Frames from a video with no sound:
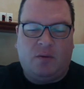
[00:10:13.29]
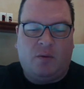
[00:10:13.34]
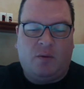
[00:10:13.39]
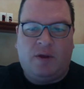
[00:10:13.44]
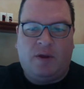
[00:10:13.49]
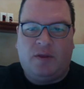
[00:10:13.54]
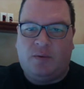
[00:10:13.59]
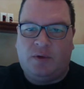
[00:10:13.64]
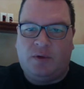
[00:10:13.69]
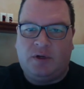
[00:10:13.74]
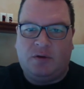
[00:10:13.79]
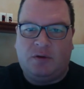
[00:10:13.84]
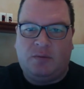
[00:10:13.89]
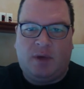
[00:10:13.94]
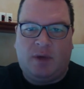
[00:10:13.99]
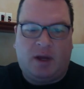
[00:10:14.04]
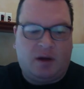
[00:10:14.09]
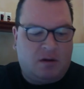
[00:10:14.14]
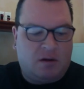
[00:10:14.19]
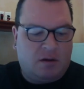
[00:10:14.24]
the way that we do
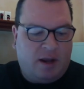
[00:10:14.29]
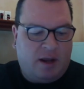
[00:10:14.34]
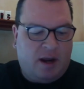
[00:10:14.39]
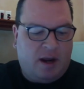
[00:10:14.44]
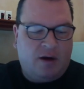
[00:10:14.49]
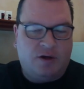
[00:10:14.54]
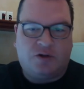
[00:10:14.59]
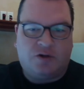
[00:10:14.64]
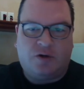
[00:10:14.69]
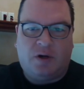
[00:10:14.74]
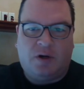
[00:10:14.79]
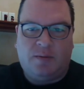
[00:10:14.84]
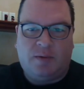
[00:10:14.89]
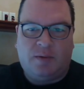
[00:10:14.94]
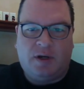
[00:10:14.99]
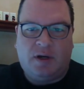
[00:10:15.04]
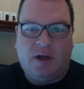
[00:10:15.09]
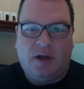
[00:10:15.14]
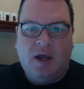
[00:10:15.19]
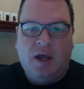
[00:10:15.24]
medical care and
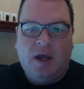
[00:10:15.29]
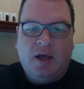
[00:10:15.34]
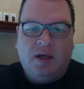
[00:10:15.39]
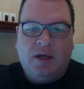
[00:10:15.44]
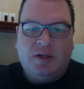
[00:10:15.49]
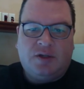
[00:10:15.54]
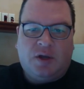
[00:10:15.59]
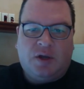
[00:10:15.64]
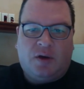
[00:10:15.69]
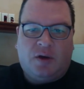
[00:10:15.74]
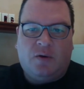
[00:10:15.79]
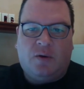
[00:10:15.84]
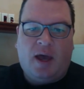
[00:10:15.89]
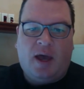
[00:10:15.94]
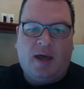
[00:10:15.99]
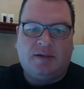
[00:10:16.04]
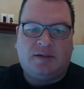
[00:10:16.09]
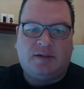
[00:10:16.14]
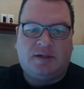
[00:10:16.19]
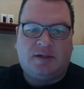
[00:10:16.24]
treatment. So
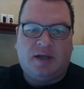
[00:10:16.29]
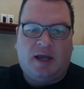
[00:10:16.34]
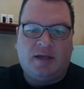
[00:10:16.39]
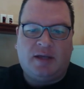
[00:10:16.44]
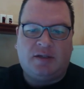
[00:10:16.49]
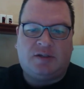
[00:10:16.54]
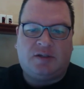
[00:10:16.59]
as